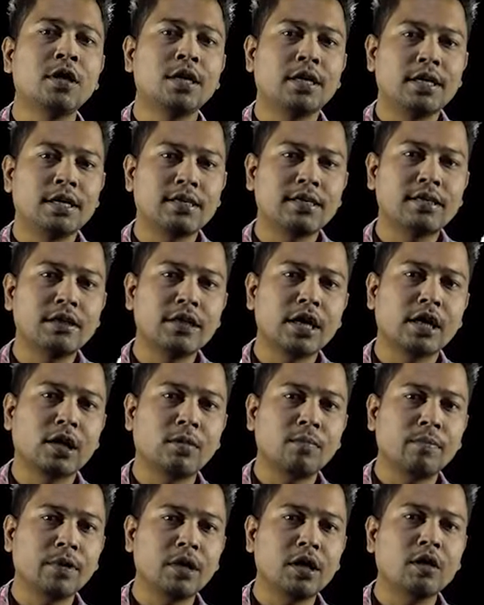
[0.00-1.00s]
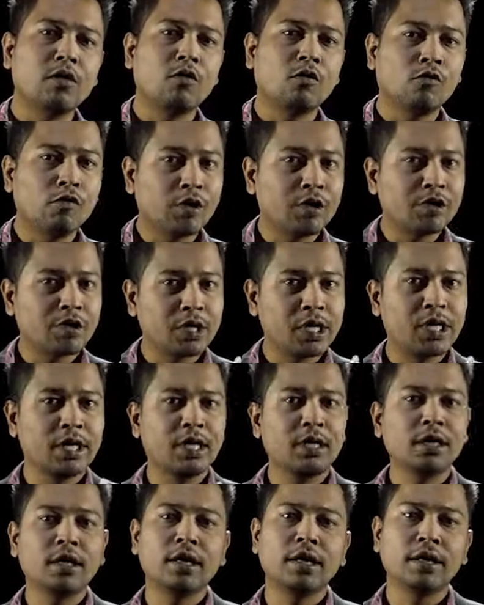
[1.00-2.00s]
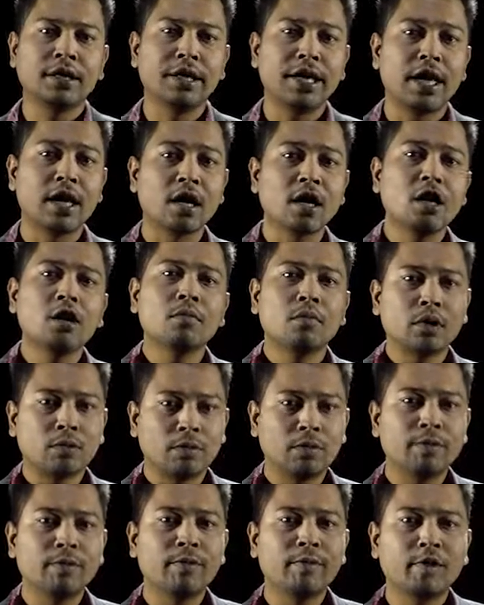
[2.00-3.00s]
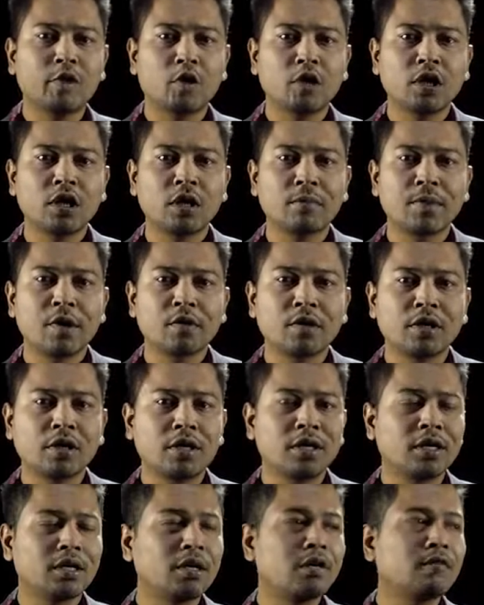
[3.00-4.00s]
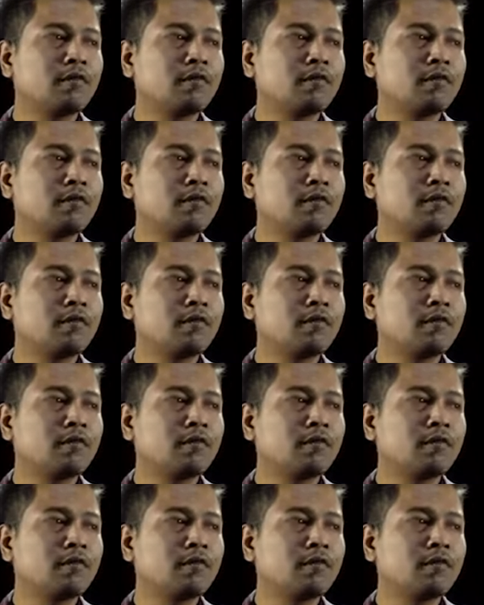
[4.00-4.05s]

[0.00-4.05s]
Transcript: East India Company over trade in India, but we will be talking about it later.